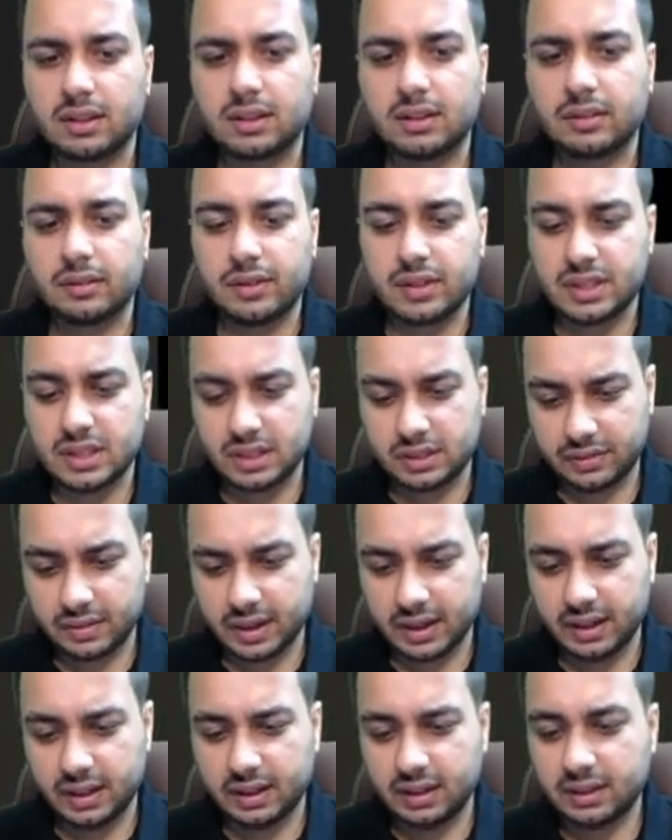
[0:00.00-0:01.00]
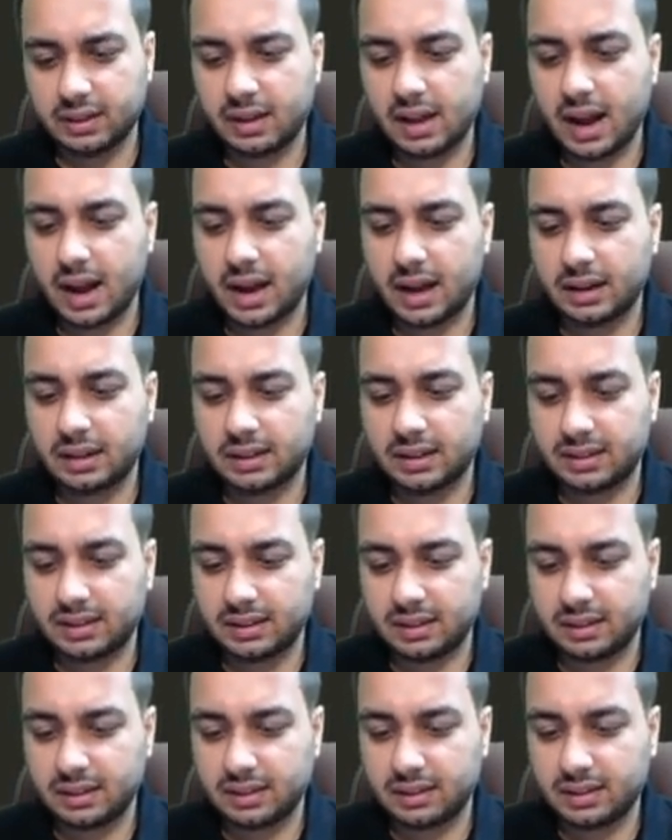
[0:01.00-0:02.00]
which is fine, and this
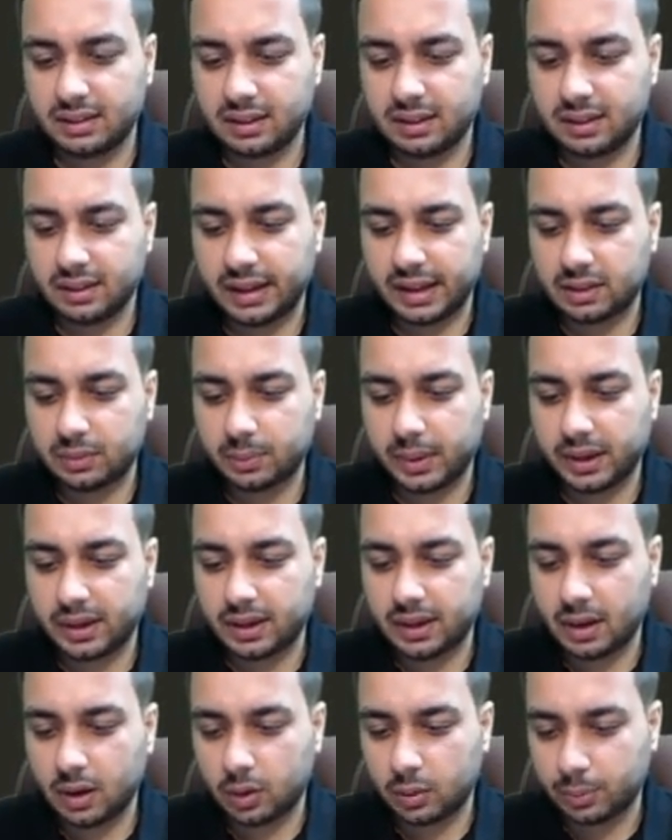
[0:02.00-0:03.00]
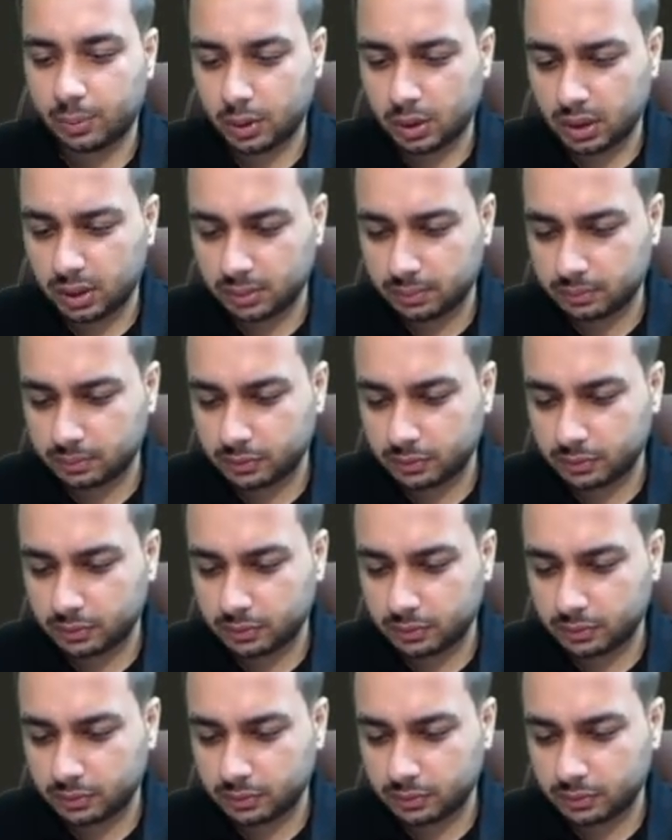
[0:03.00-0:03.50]
is the expected output